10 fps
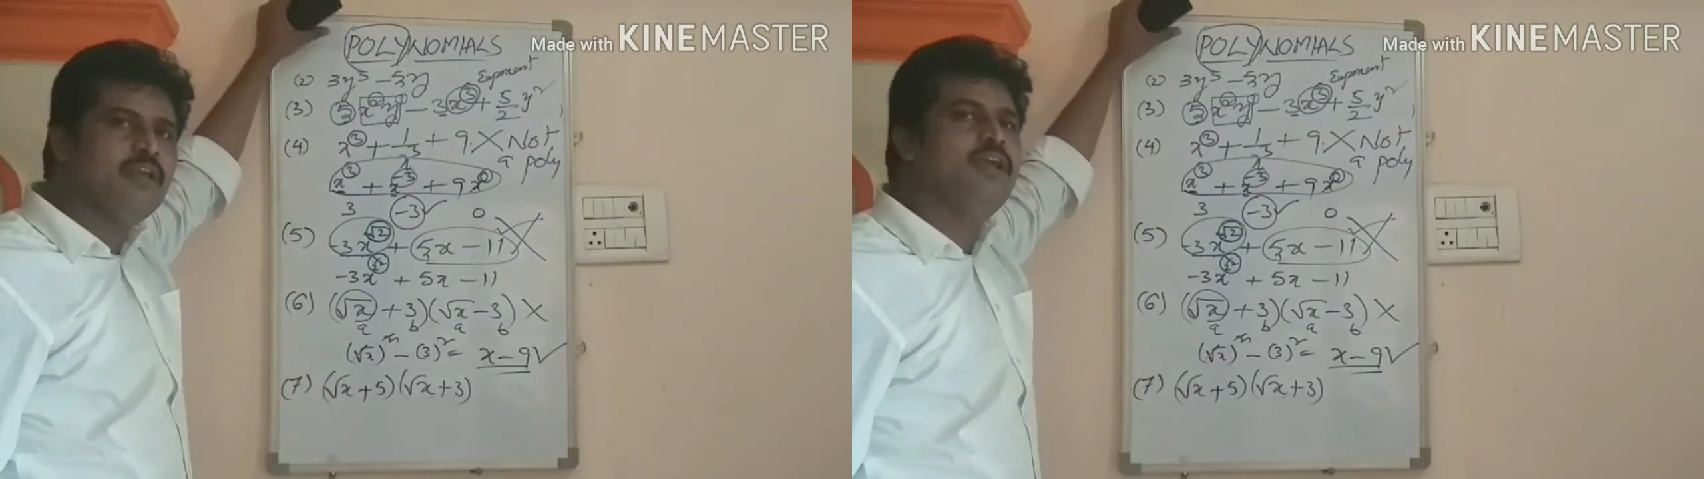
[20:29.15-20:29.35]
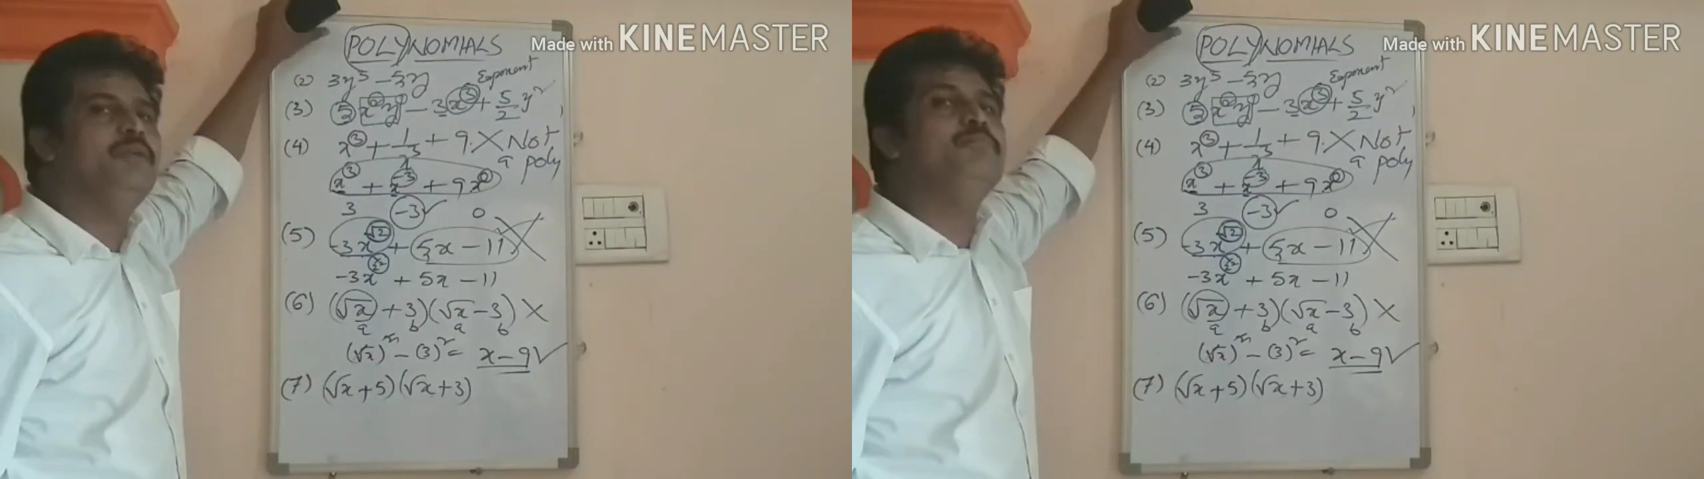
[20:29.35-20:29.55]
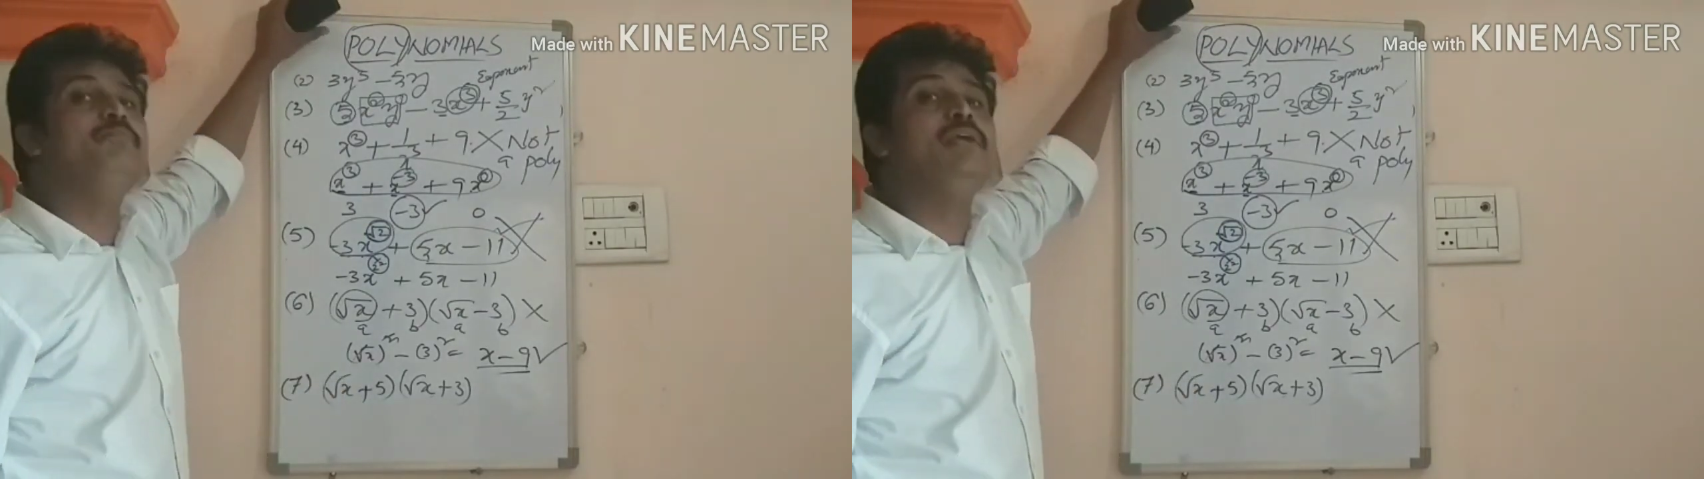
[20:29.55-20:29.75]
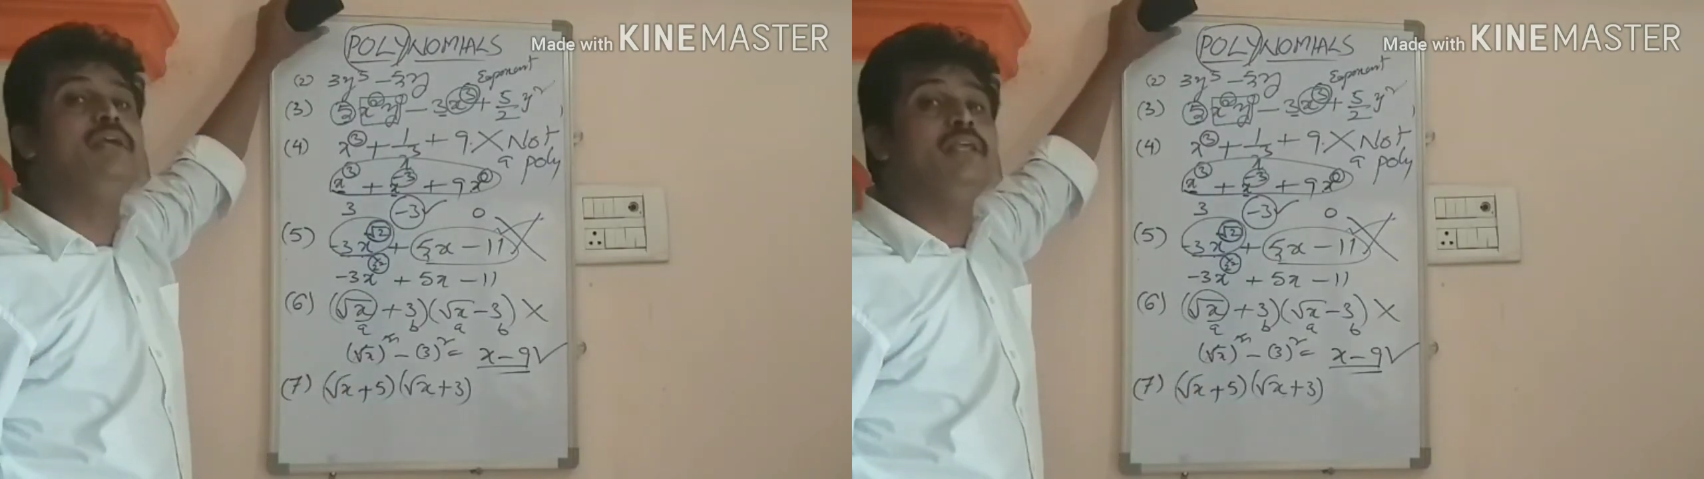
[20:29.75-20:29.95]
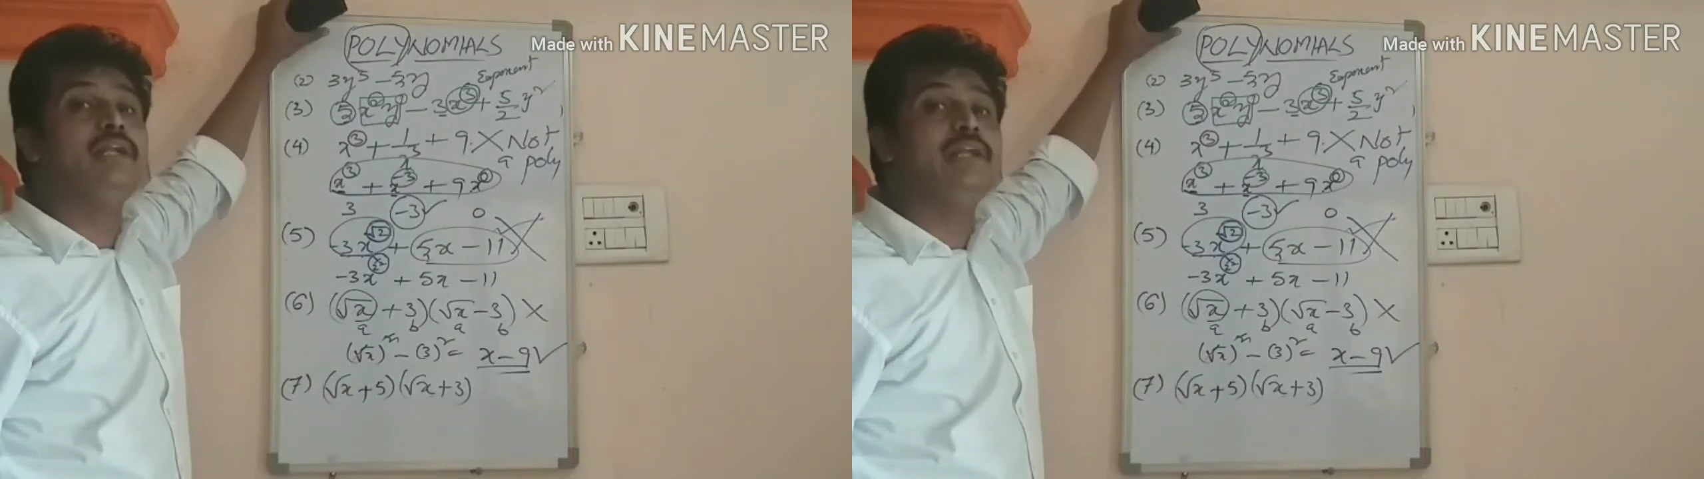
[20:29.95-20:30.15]

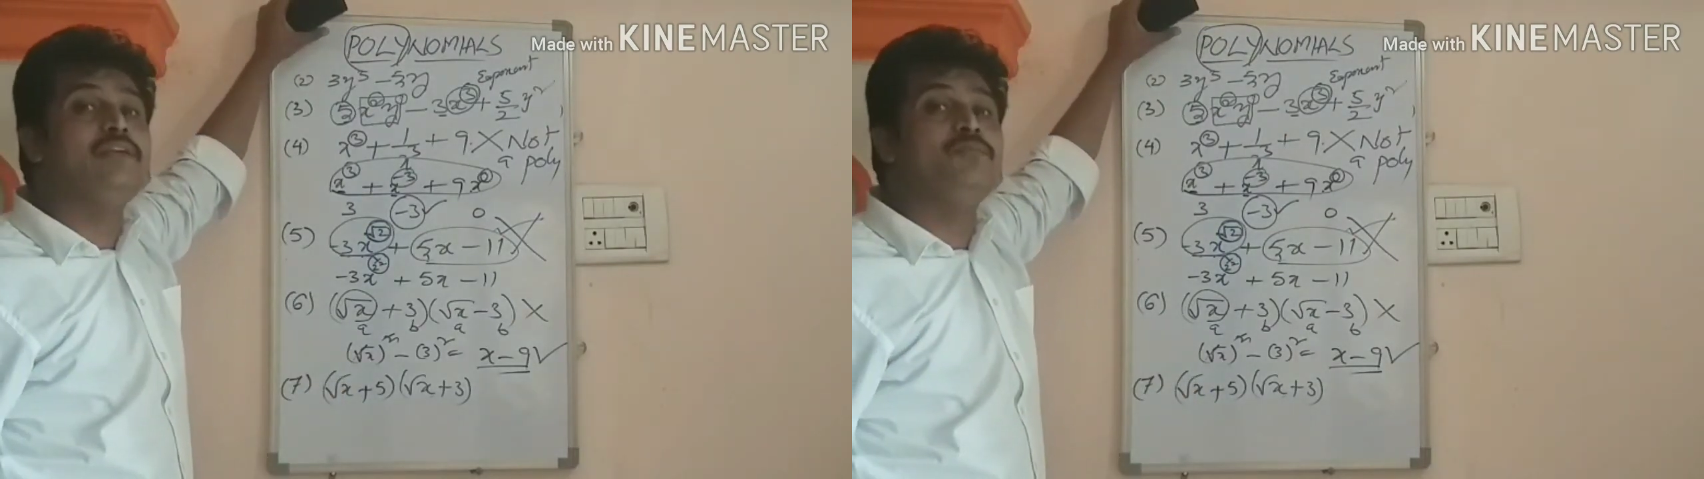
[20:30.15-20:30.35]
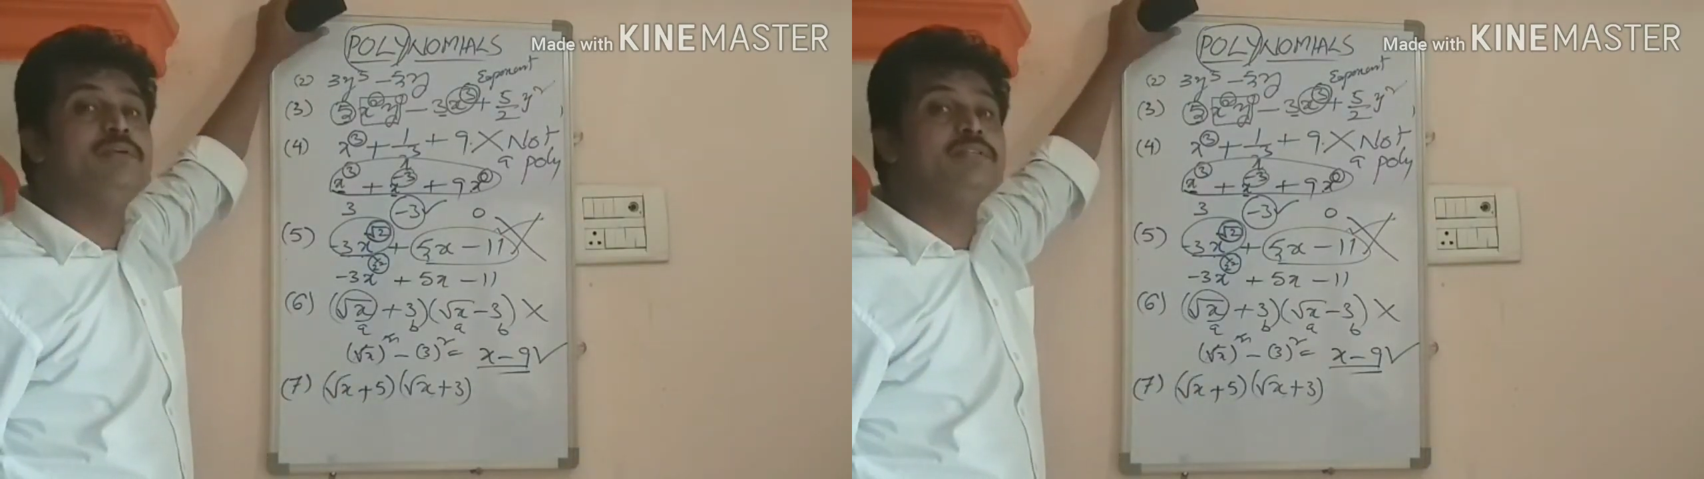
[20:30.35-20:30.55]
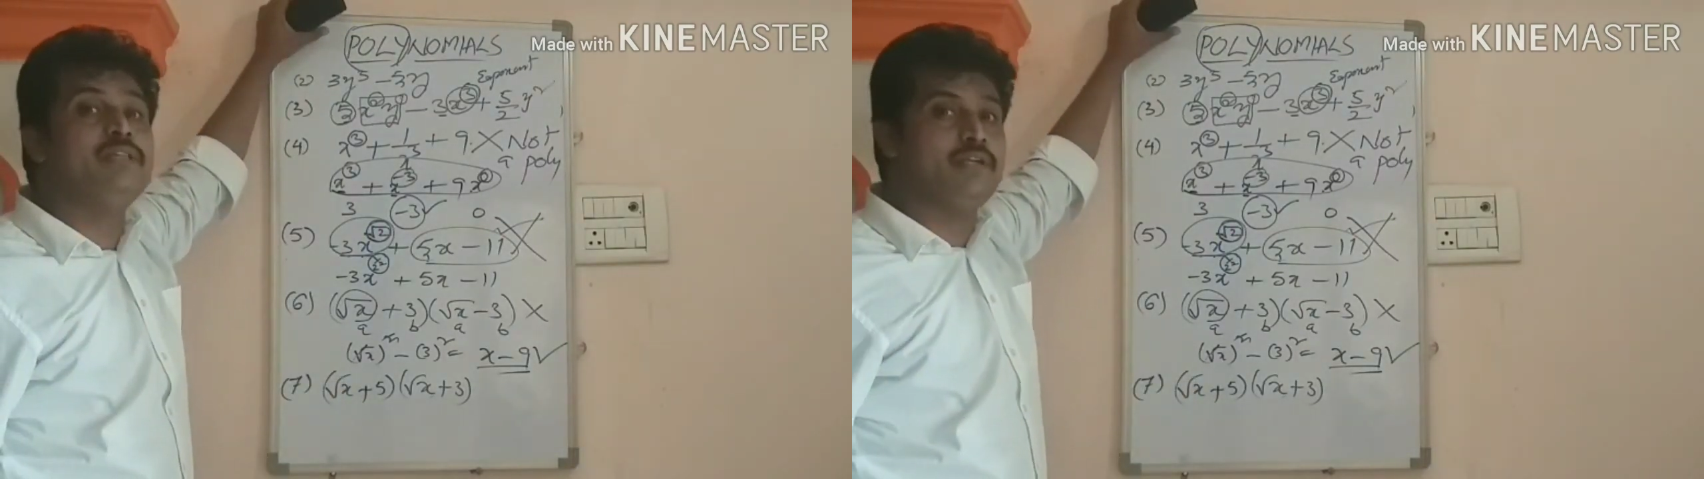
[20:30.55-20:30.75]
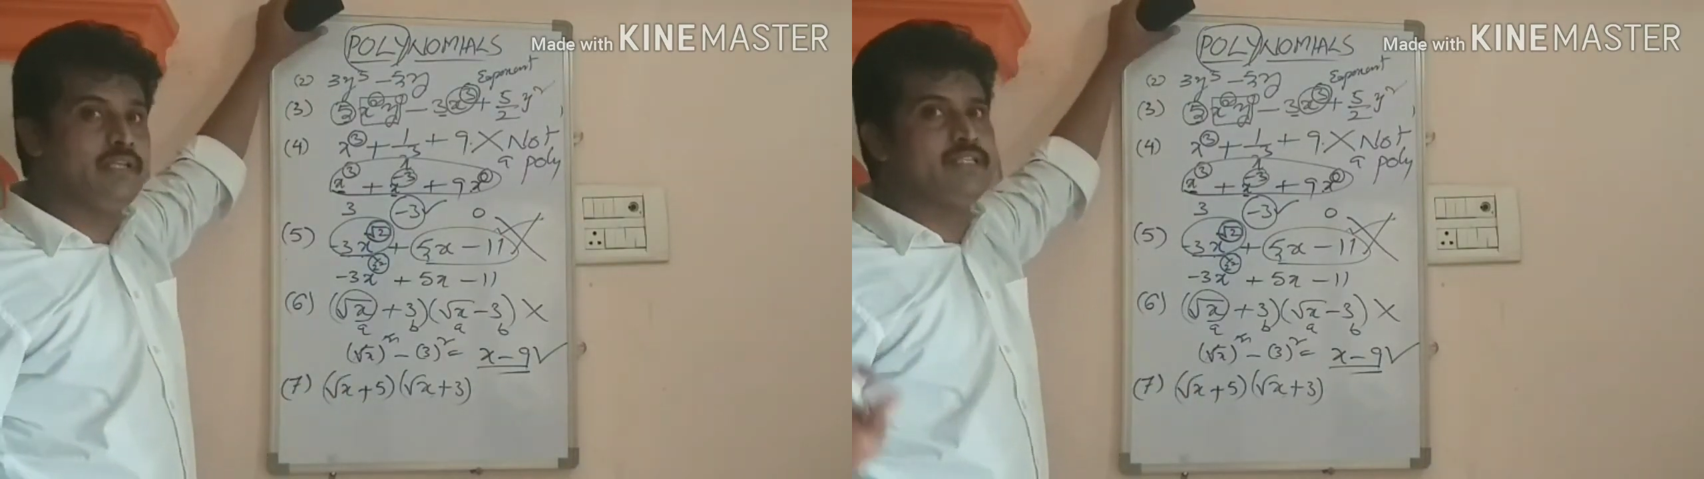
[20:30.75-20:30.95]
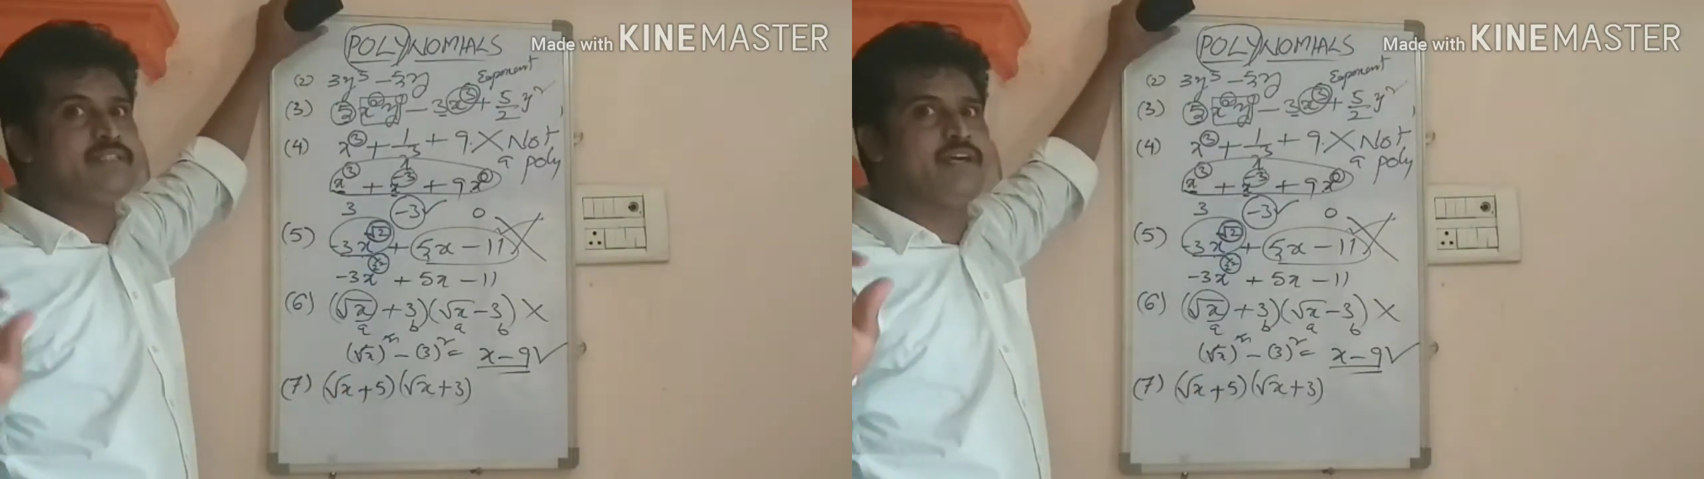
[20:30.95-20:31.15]
Immediately you may say that
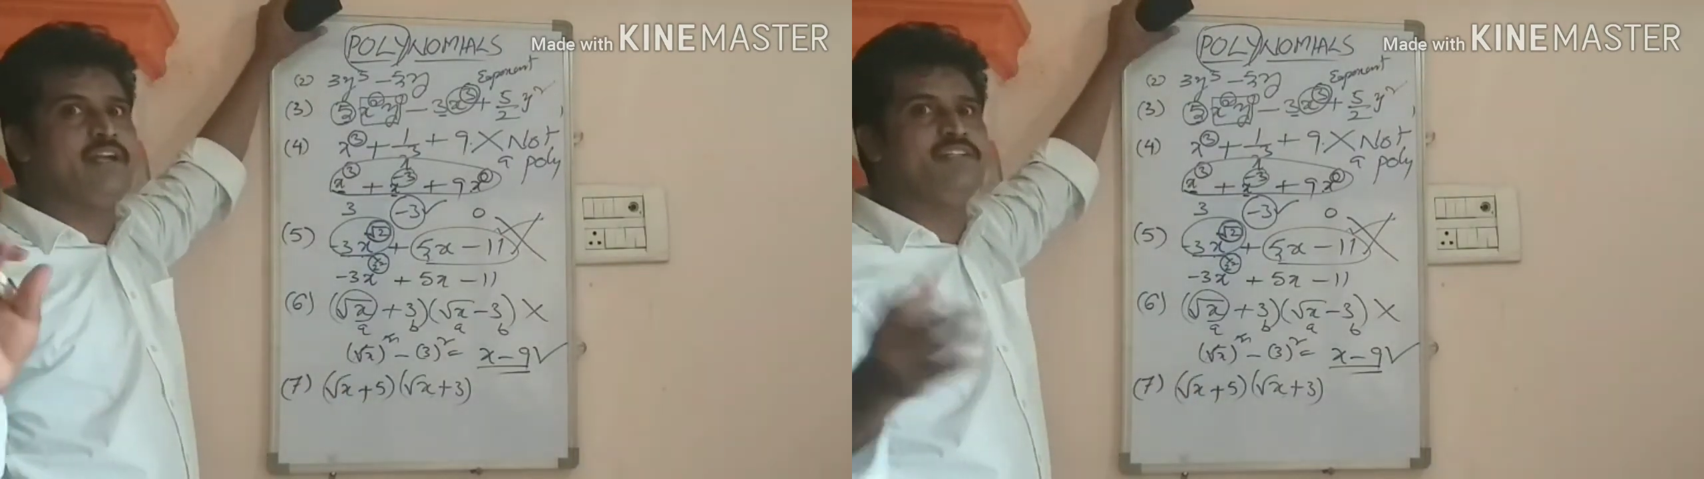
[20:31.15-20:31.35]
yes sir,